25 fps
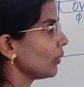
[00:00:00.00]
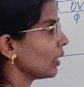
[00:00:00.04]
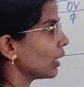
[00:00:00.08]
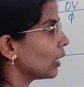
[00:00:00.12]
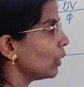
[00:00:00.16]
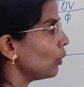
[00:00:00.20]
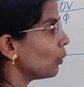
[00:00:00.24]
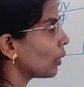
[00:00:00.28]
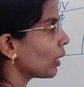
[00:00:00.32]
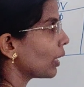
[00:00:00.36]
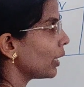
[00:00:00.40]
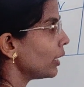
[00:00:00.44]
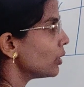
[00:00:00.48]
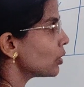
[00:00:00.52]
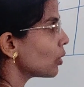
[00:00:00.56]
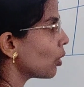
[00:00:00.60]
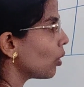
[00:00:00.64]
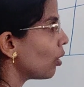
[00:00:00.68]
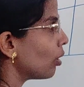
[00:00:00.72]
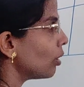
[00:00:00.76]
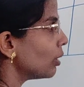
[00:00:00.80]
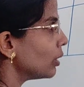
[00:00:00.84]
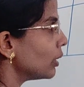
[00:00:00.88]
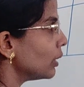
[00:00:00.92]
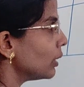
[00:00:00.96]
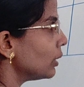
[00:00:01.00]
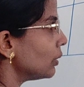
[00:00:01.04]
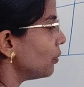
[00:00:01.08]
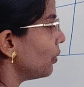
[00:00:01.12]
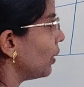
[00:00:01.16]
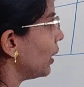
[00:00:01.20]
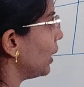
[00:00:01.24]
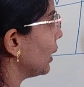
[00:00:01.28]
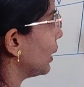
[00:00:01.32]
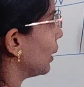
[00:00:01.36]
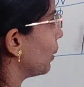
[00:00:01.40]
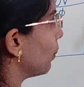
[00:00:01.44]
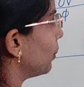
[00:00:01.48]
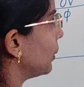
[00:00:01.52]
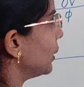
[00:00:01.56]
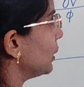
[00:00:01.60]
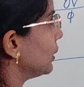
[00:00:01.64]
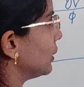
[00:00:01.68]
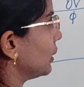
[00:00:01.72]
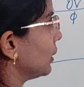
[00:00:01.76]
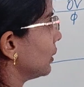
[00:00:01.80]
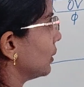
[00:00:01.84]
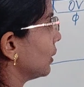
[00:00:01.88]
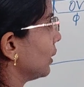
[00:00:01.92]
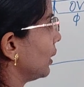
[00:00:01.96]
You write all these
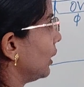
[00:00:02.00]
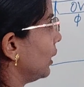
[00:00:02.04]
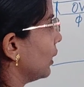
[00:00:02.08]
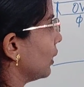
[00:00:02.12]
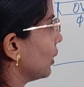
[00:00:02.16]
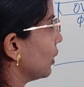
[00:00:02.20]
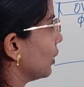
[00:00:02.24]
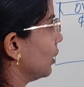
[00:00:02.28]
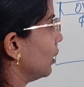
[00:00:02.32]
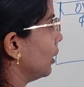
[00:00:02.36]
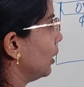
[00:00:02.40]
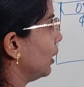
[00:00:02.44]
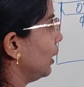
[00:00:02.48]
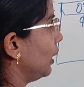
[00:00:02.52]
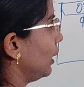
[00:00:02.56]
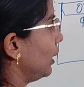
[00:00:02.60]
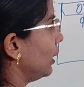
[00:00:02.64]
variables here.